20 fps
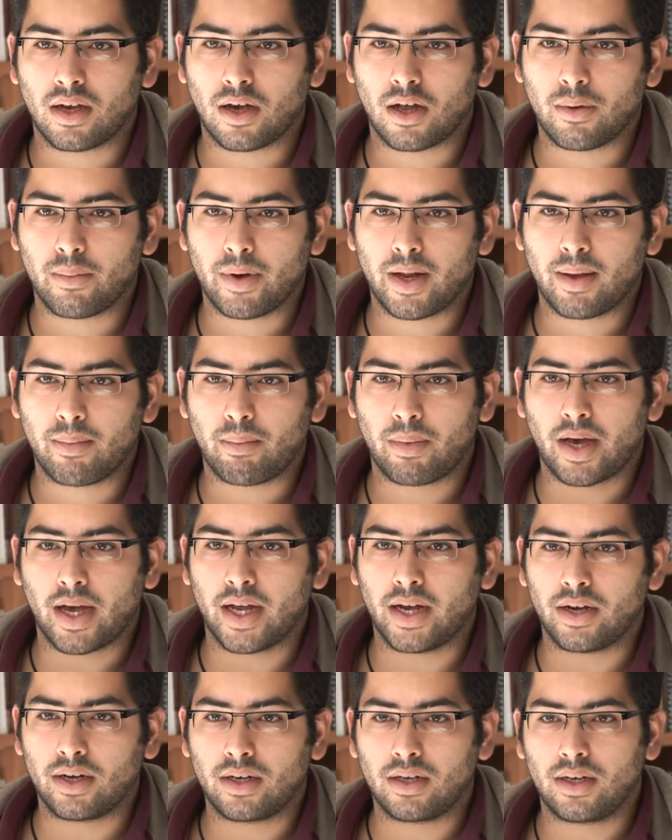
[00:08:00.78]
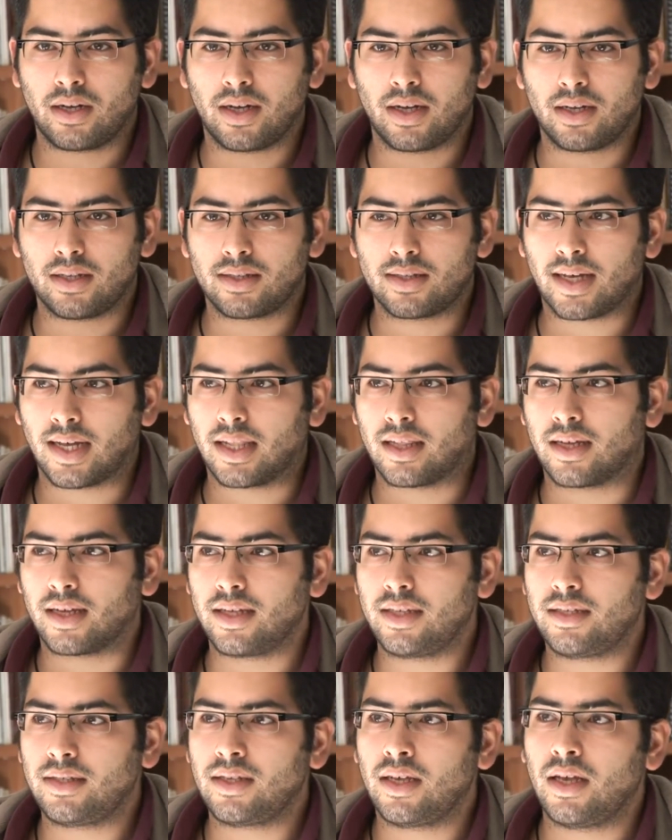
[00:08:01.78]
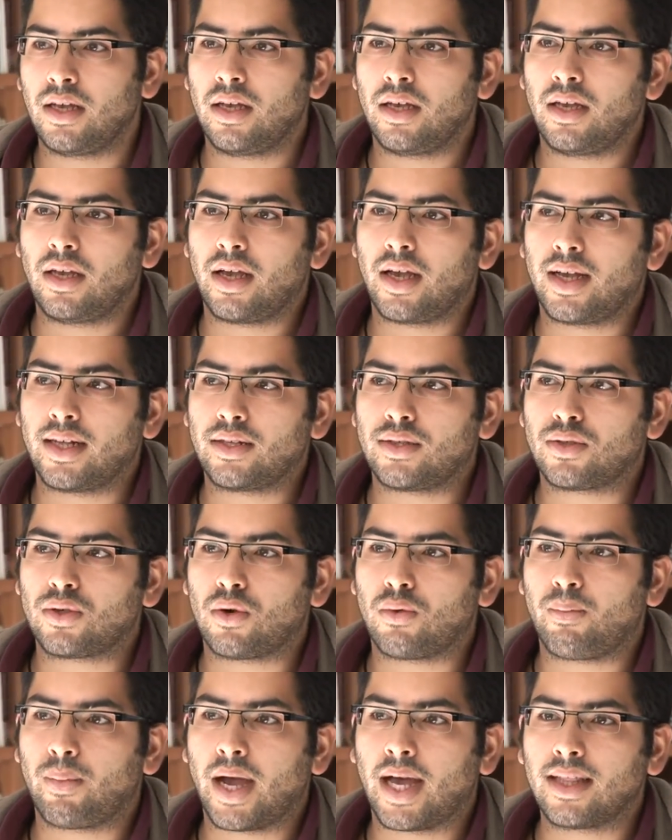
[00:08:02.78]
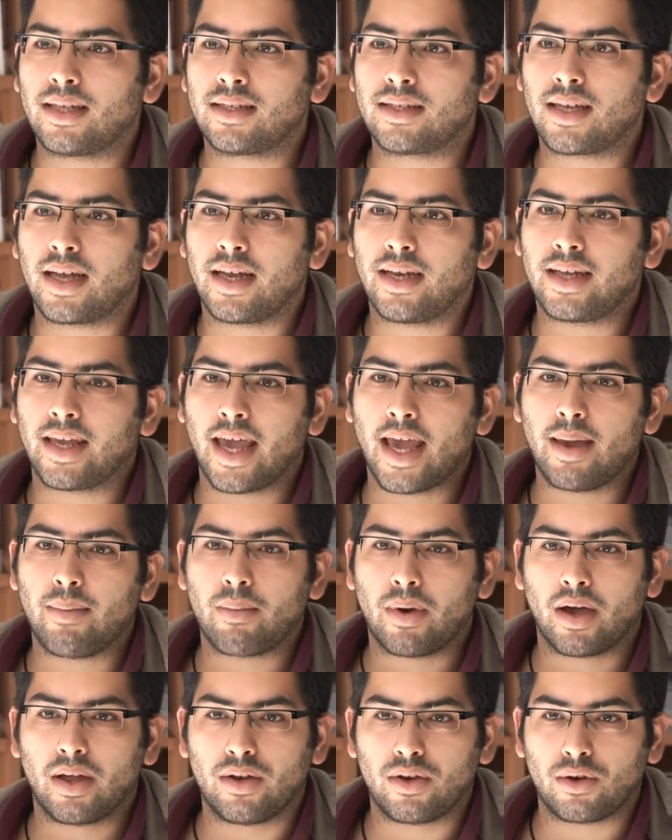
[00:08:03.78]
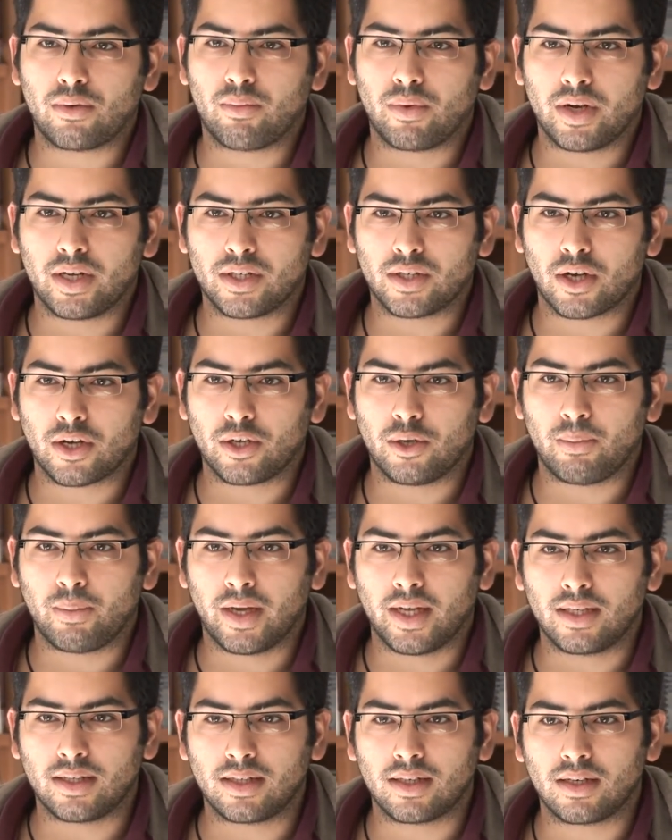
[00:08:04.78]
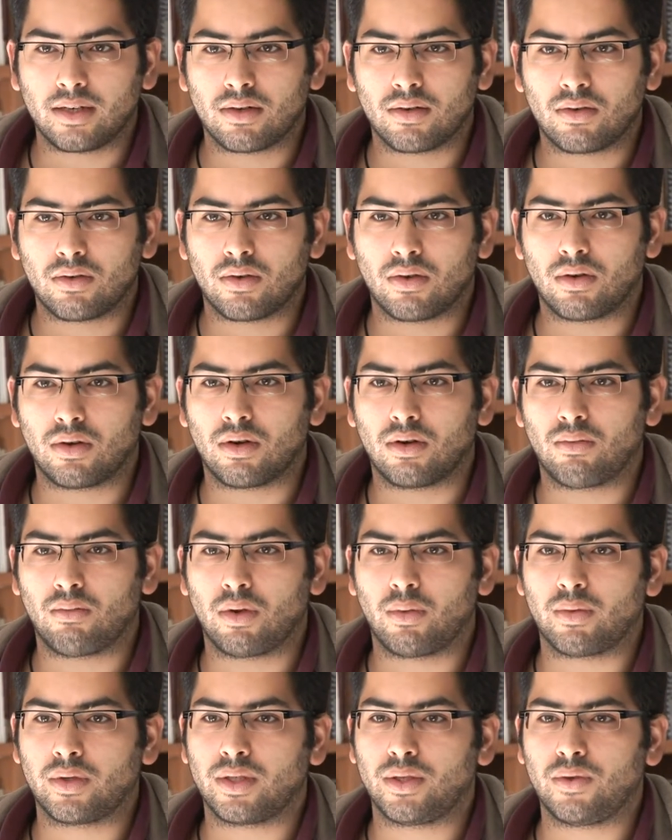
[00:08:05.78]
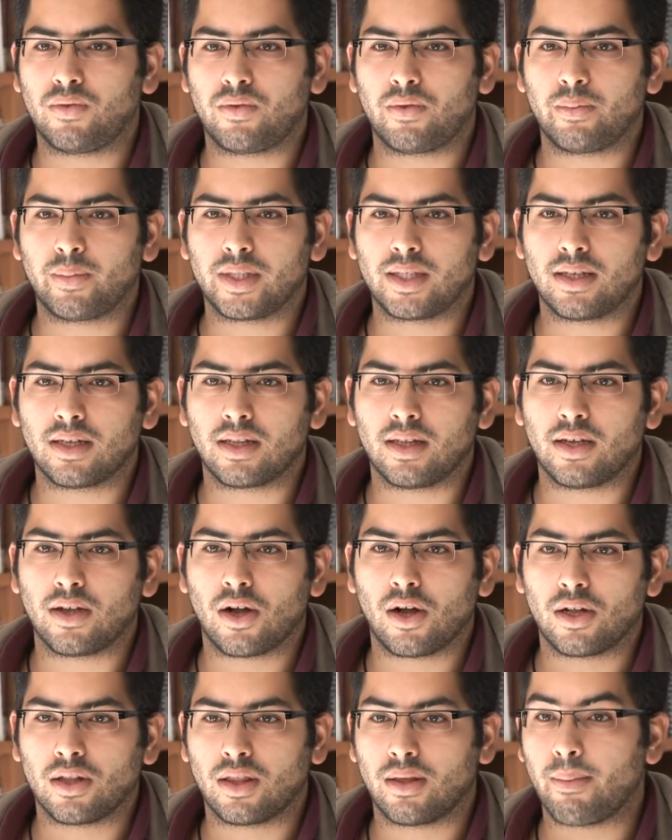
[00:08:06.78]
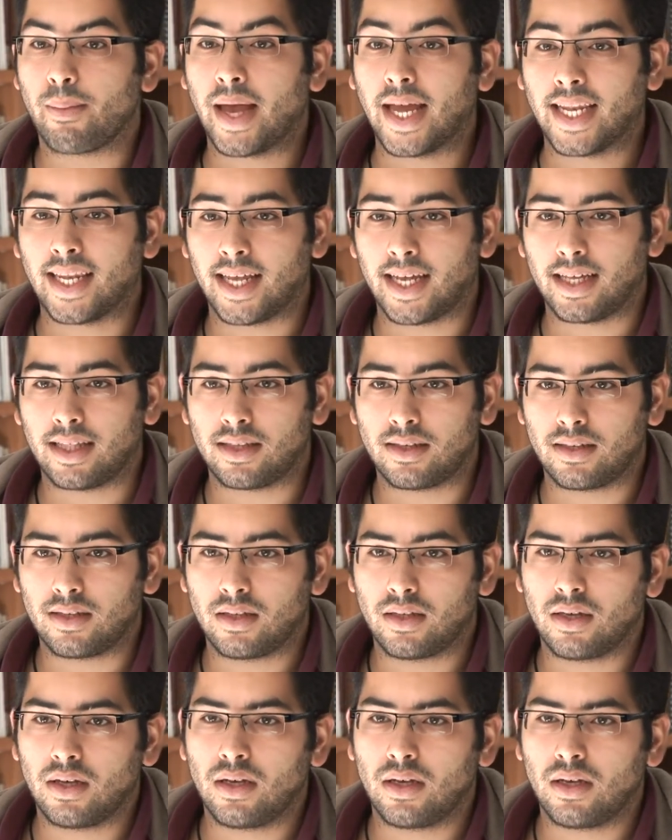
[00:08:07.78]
Ottoman Empire and its allies, and so Palestine came under British occupation, or what was euphemistically called the Mandate.